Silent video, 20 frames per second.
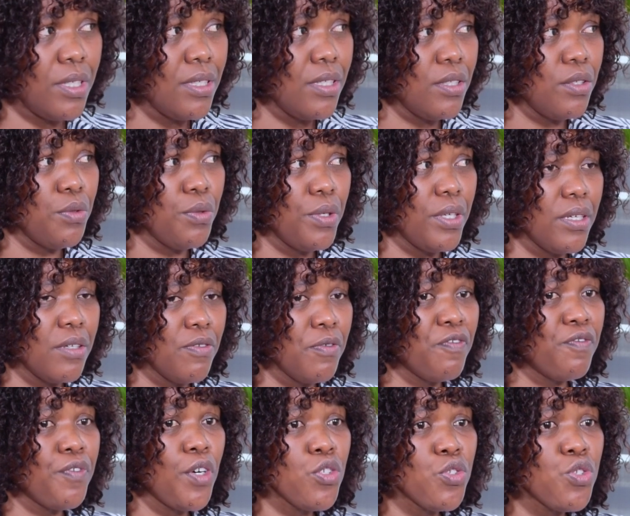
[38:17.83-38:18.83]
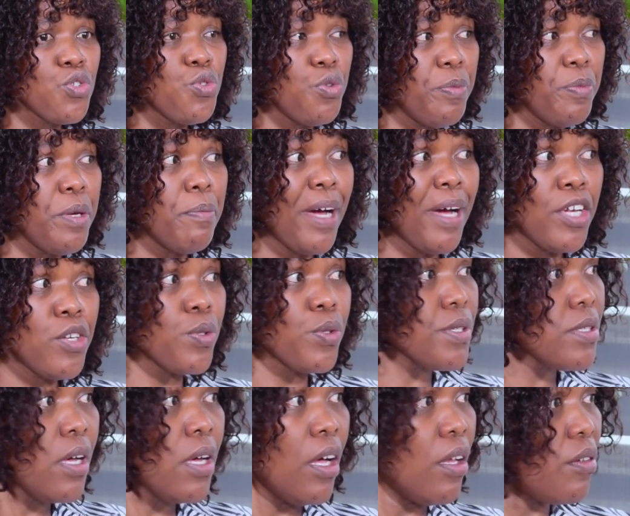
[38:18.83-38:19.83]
Really, you were forced to be by yourself.